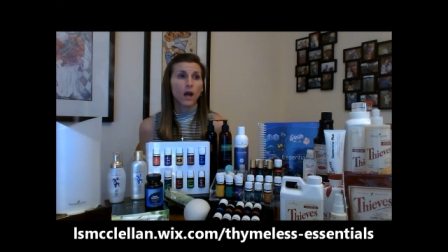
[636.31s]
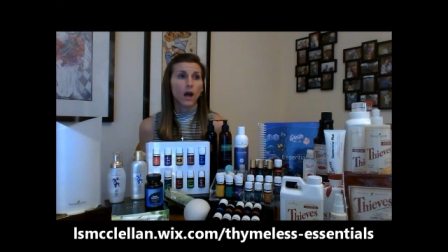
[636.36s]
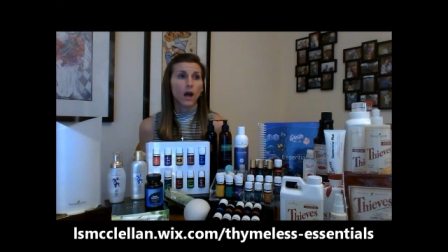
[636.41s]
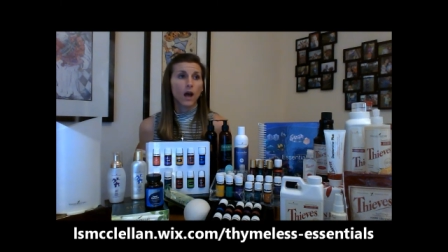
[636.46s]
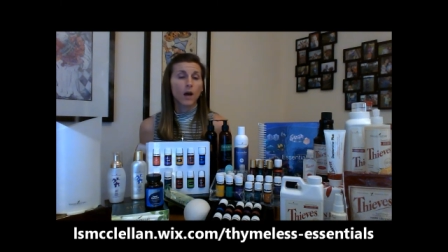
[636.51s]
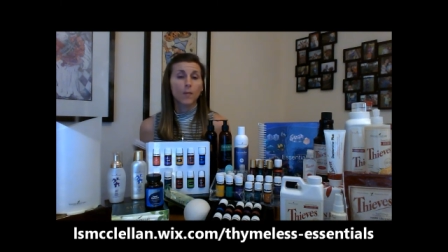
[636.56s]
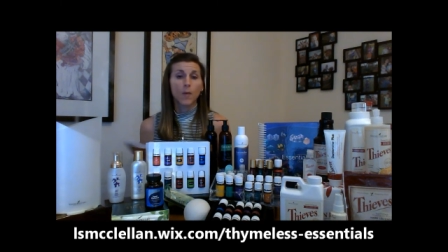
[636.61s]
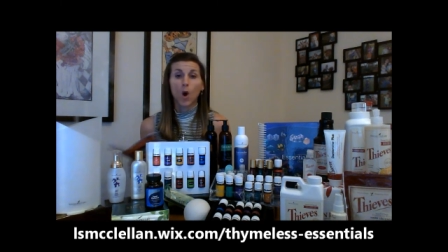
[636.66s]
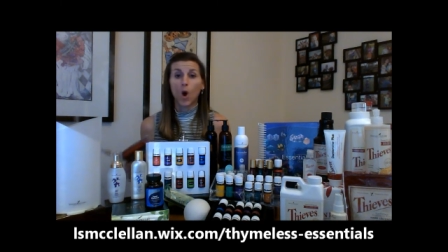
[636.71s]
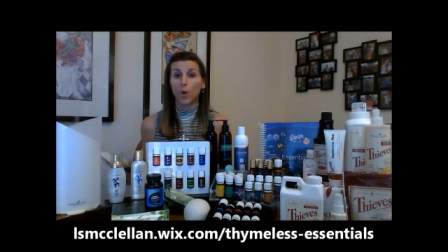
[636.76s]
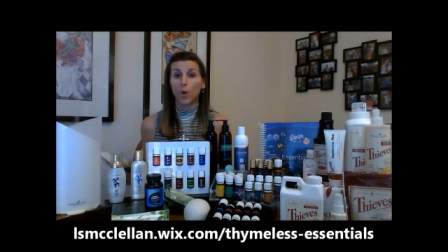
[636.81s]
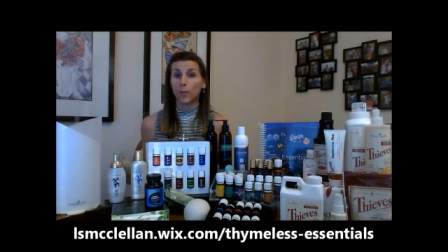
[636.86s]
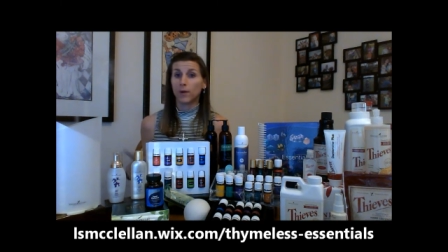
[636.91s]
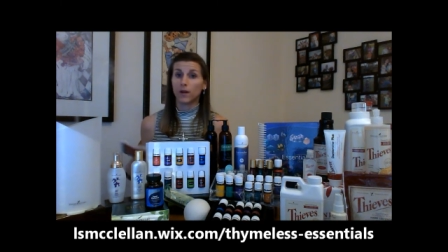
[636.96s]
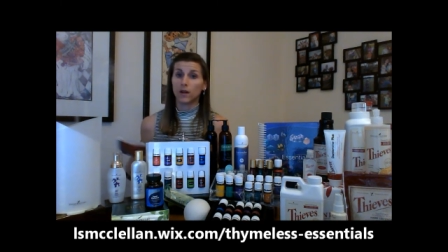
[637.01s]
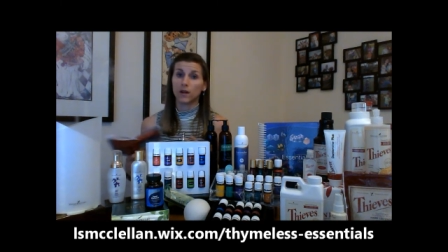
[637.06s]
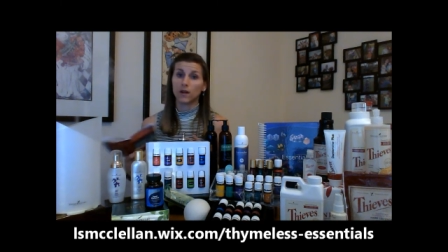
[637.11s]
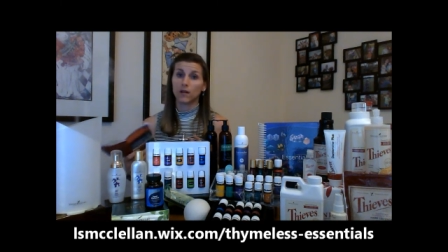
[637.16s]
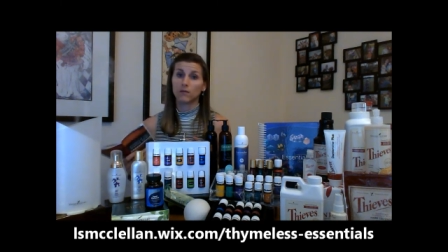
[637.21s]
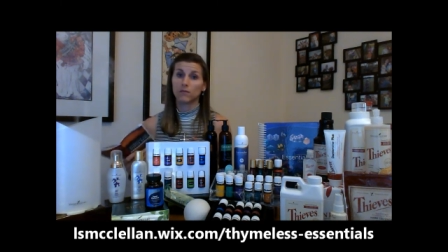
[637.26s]

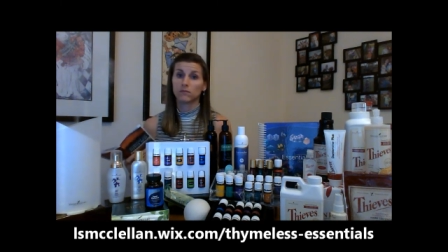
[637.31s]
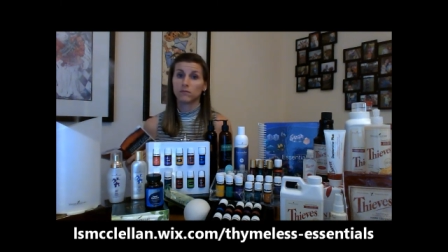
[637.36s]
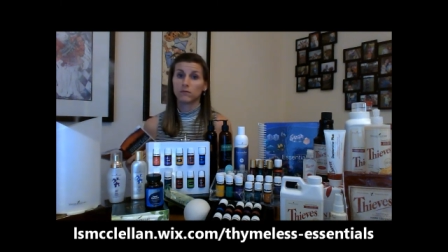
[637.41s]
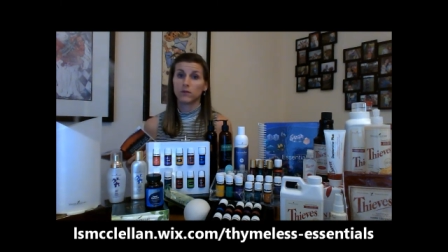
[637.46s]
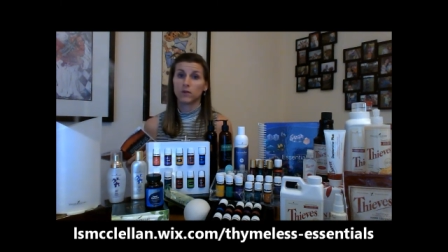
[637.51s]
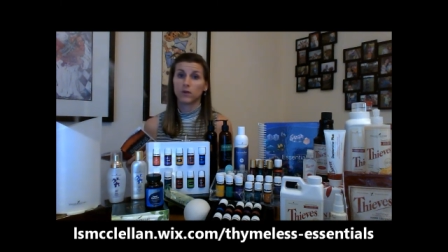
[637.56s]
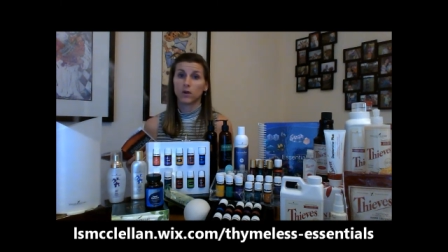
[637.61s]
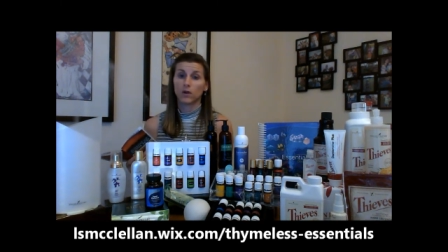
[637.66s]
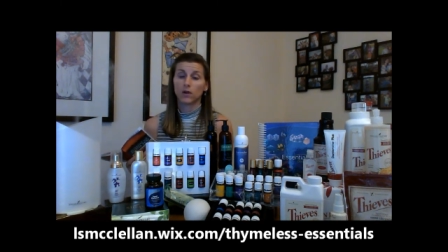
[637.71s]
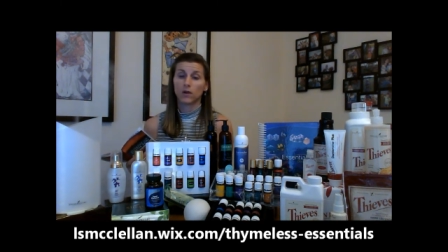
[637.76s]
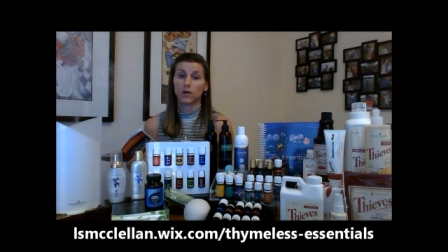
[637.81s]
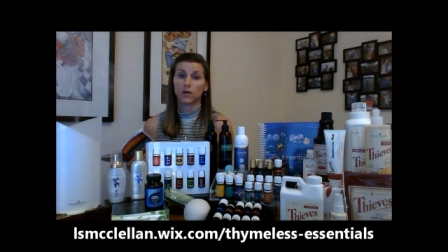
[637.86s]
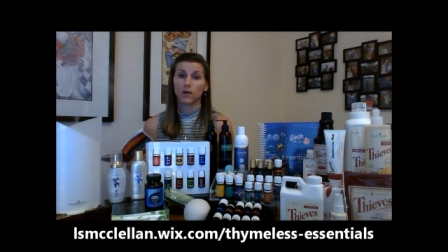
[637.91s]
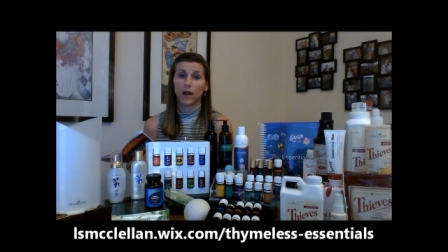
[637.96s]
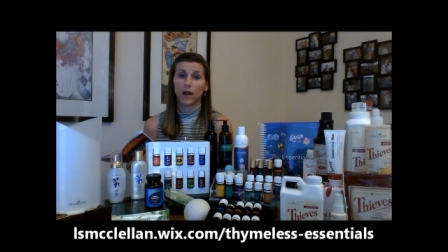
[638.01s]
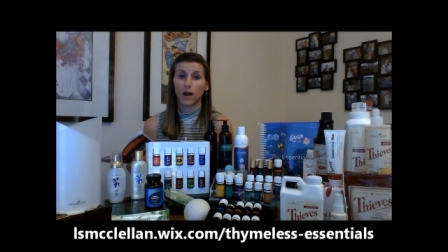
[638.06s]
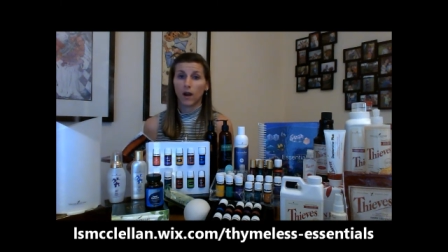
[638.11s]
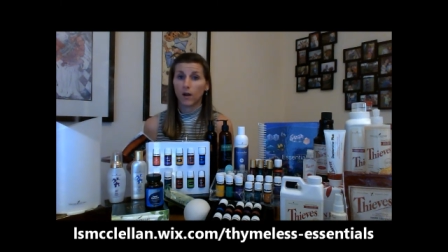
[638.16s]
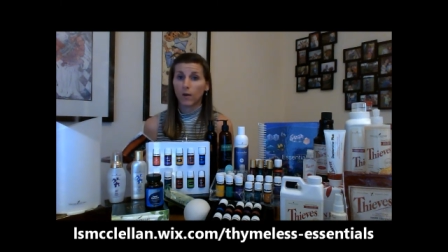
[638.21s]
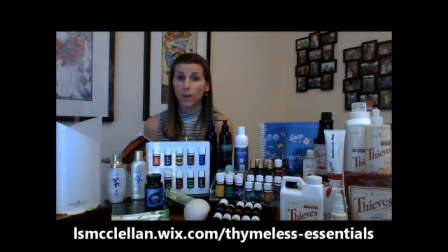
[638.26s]
opening
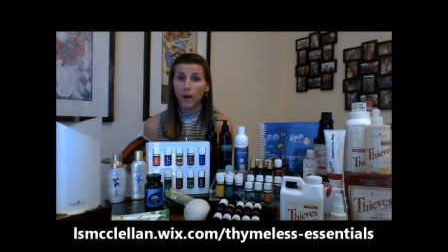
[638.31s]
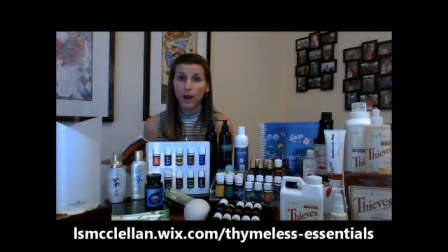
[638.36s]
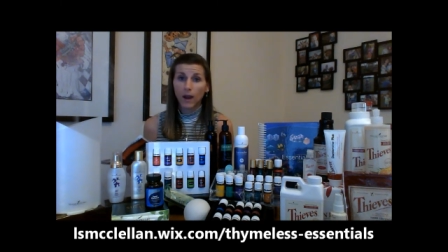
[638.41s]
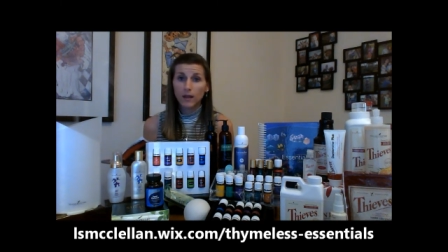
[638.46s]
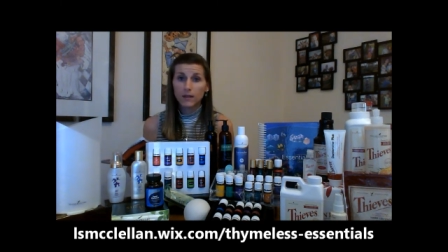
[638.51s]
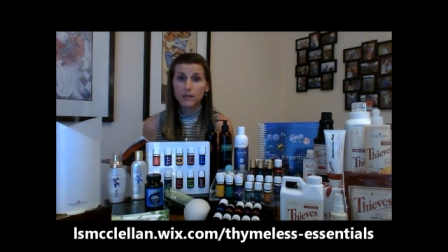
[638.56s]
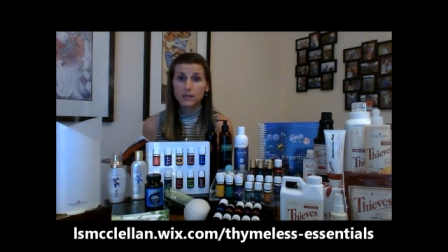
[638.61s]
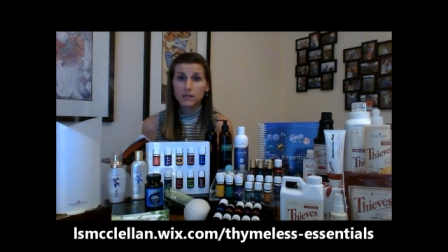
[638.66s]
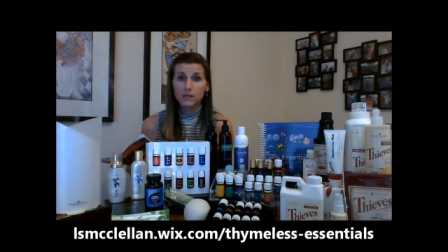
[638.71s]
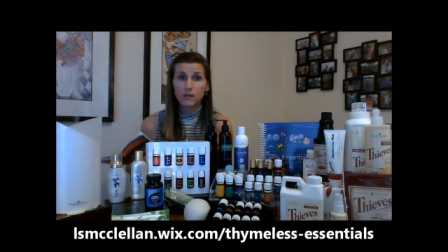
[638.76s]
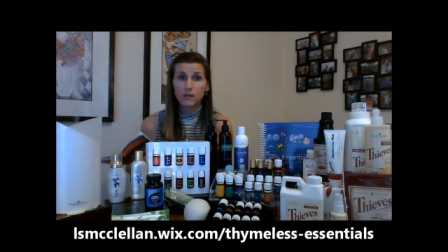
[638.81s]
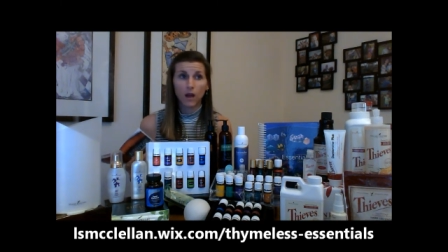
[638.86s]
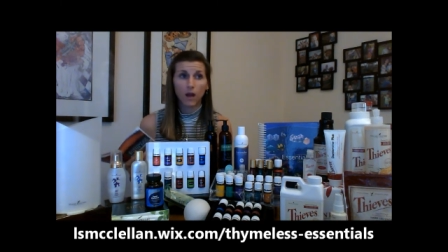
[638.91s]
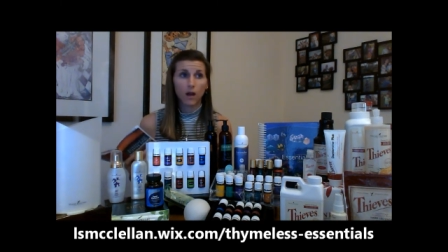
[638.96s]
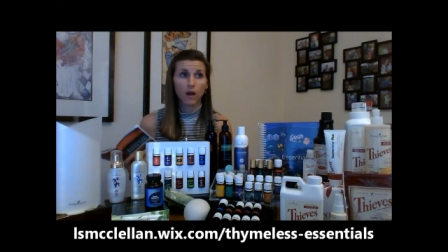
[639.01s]
your airways